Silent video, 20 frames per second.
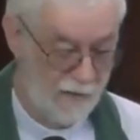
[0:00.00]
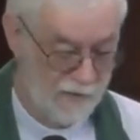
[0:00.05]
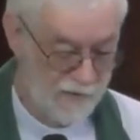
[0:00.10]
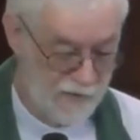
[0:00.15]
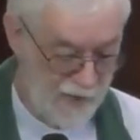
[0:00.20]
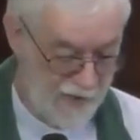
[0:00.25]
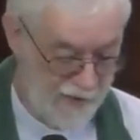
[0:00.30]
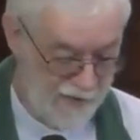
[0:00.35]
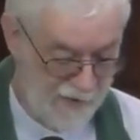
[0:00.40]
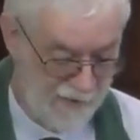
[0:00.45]

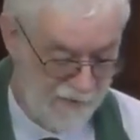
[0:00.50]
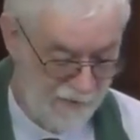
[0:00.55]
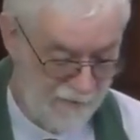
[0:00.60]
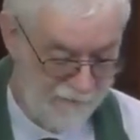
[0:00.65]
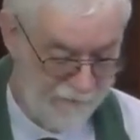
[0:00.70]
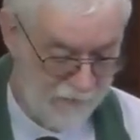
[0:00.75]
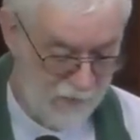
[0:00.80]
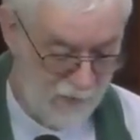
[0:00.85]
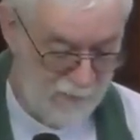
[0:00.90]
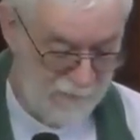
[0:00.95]
taking the
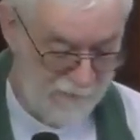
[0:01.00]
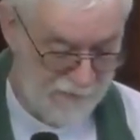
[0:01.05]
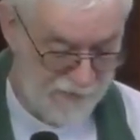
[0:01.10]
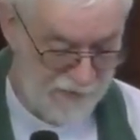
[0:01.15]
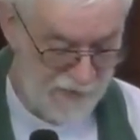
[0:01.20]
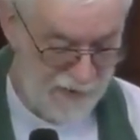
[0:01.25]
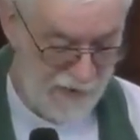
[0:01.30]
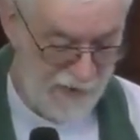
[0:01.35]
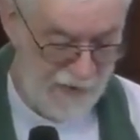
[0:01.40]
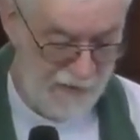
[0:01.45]
form of a
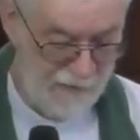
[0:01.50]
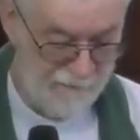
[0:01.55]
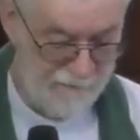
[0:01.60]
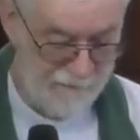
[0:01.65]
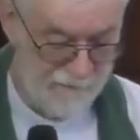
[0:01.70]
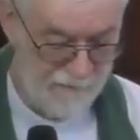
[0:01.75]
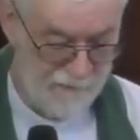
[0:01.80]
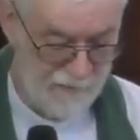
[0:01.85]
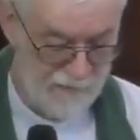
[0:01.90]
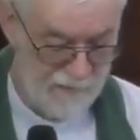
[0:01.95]

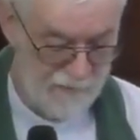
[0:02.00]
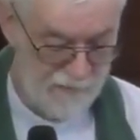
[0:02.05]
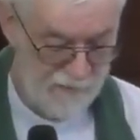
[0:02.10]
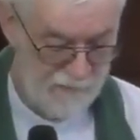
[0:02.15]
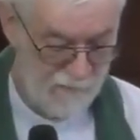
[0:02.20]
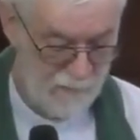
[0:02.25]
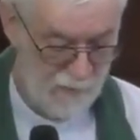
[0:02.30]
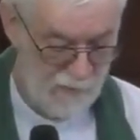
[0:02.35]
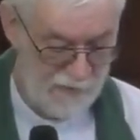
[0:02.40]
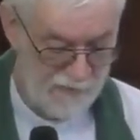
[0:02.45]
slave.
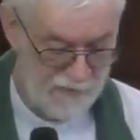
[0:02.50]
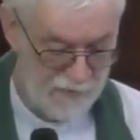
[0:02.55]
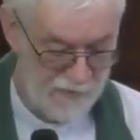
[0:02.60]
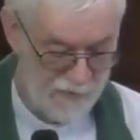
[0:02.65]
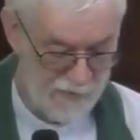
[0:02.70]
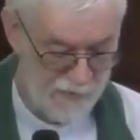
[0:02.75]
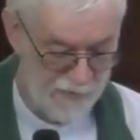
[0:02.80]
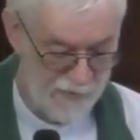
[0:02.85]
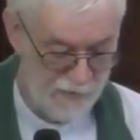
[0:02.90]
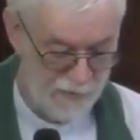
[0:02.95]
Well, let's
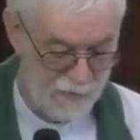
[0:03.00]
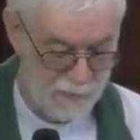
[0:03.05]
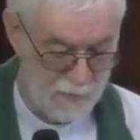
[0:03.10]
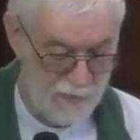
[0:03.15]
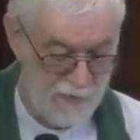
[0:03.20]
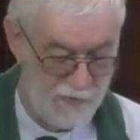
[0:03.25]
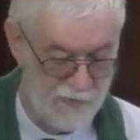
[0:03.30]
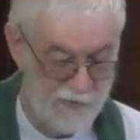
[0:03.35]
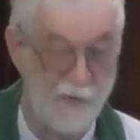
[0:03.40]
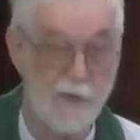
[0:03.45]
look at those
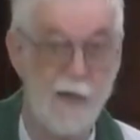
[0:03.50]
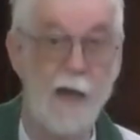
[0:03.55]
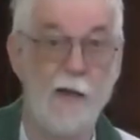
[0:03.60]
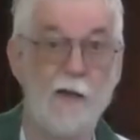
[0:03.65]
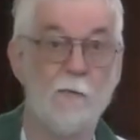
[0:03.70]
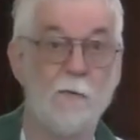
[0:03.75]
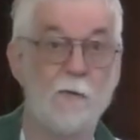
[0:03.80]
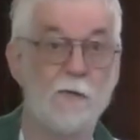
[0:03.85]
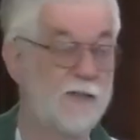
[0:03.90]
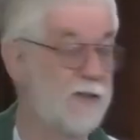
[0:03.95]
words again,
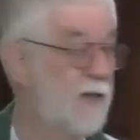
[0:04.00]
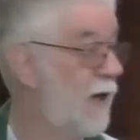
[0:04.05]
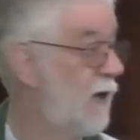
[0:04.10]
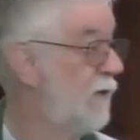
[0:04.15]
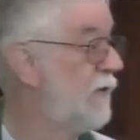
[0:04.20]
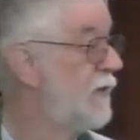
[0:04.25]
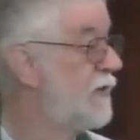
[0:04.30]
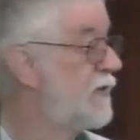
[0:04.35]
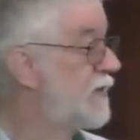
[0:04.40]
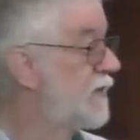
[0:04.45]
and we'll stay
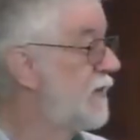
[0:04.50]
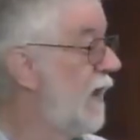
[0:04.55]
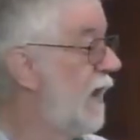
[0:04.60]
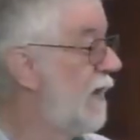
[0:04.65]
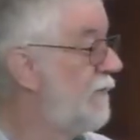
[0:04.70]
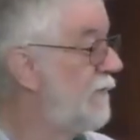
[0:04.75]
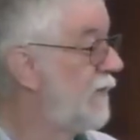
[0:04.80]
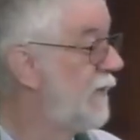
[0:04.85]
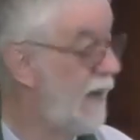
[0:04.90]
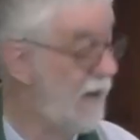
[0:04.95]
on this
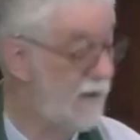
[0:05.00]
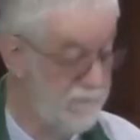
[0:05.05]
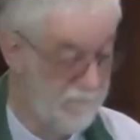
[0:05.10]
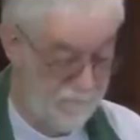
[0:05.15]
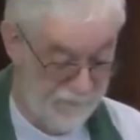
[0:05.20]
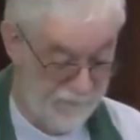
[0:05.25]
slide for now